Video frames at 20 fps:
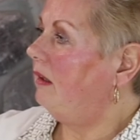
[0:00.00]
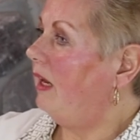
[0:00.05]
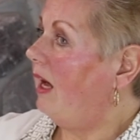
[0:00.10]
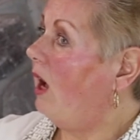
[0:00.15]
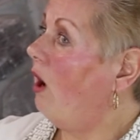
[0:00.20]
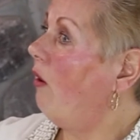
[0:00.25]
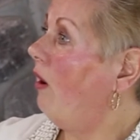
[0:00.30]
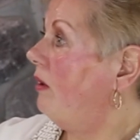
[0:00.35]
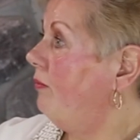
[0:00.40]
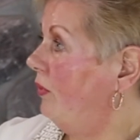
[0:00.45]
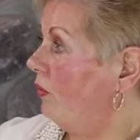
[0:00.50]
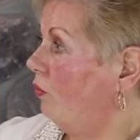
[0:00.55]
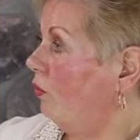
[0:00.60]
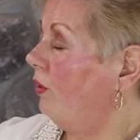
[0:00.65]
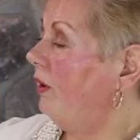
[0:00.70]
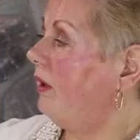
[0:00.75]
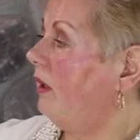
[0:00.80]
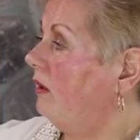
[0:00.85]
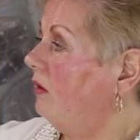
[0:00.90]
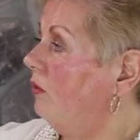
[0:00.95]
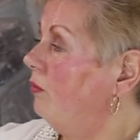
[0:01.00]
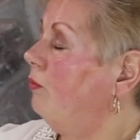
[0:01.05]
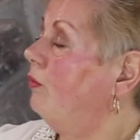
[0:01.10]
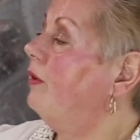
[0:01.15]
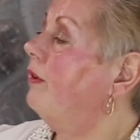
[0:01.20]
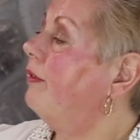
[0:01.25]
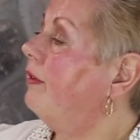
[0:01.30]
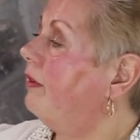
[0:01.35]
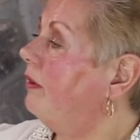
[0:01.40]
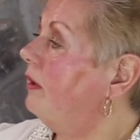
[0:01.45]
now I've been working him
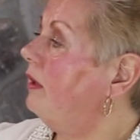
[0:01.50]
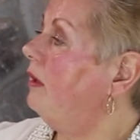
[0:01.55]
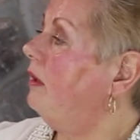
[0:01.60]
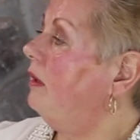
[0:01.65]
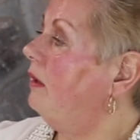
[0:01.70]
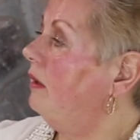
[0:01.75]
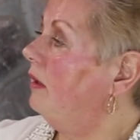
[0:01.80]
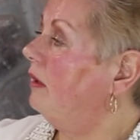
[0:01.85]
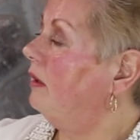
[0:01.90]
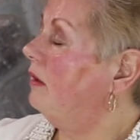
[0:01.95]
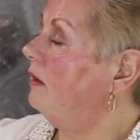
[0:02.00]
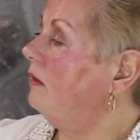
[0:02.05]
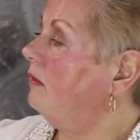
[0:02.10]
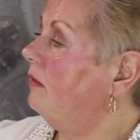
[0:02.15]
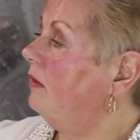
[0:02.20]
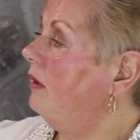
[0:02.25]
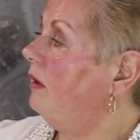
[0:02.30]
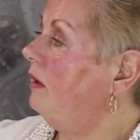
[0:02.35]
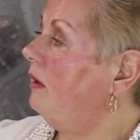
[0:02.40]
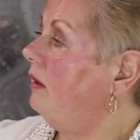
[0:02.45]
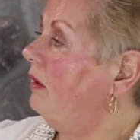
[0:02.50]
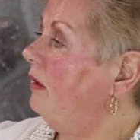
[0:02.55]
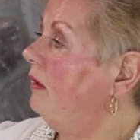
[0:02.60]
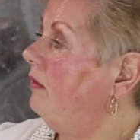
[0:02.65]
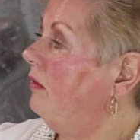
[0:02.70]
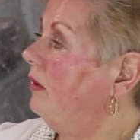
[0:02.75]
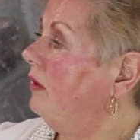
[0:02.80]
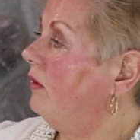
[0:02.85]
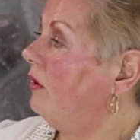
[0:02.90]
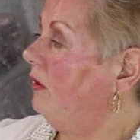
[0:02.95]
with
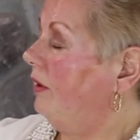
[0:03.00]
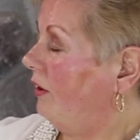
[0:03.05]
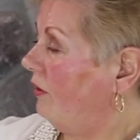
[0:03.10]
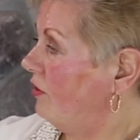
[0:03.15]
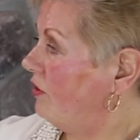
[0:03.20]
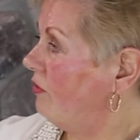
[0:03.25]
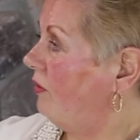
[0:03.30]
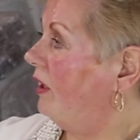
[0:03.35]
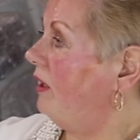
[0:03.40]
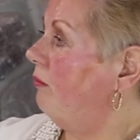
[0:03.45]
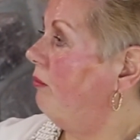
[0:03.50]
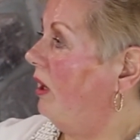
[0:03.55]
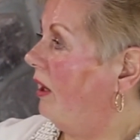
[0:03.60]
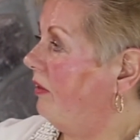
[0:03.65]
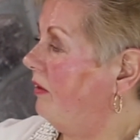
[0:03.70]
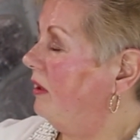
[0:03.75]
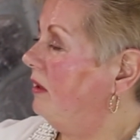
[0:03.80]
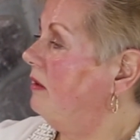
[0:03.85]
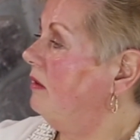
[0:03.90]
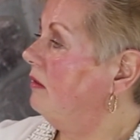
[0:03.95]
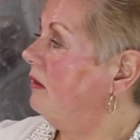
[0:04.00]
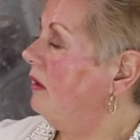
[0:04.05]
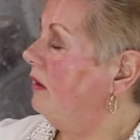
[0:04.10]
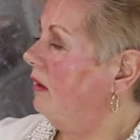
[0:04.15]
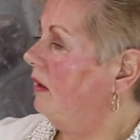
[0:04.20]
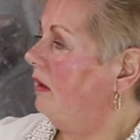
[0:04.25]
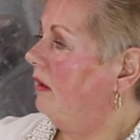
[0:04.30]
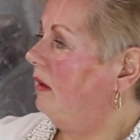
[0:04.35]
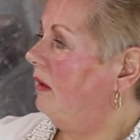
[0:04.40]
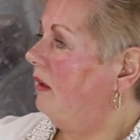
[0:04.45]
the clicker training method,
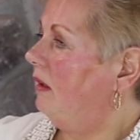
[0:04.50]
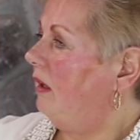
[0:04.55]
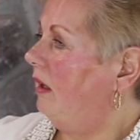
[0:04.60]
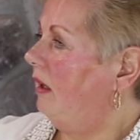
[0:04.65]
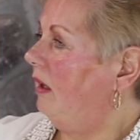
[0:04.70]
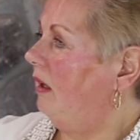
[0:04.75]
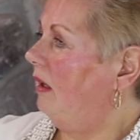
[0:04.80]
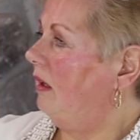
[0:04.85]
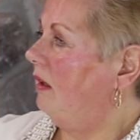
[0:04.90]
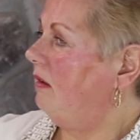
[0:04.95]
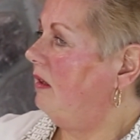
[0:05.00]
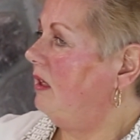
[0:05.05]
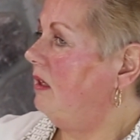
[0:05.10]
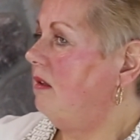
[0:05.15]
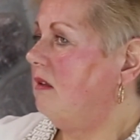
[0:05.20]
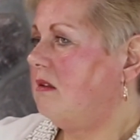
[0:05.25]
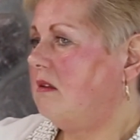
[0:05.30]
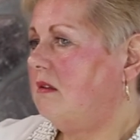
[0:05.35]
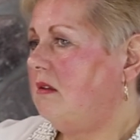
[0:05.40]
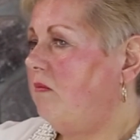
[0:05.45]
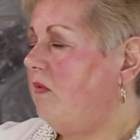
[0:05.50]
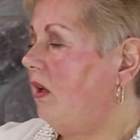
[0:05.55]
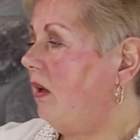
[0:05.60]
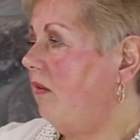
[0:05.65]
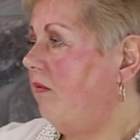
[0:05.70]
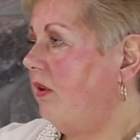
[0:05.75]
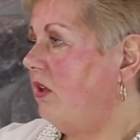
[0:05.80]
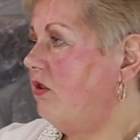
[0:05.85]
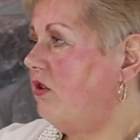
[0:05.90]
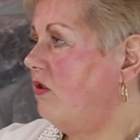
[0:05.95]
and he doesn't seem to
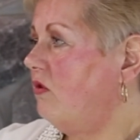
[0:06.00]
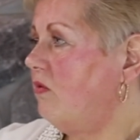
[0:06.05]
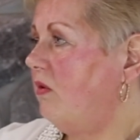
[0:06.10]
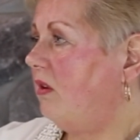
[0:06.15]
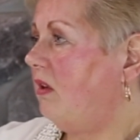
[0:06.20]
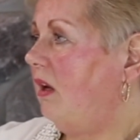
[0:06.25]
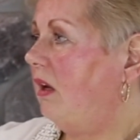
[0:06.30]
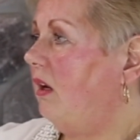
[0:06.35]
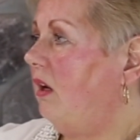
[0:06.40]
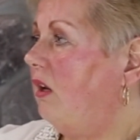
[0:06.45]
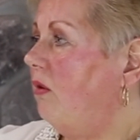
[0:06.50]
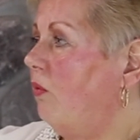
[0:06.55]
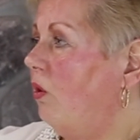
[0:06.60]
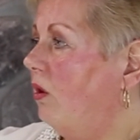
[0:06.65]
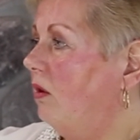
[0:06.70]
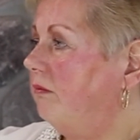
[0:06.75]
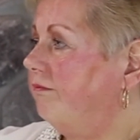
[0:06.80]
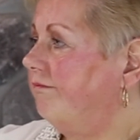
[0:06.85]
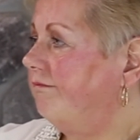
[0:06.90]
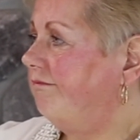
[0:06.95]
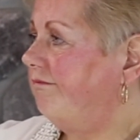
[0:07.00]
have issues with that anymore.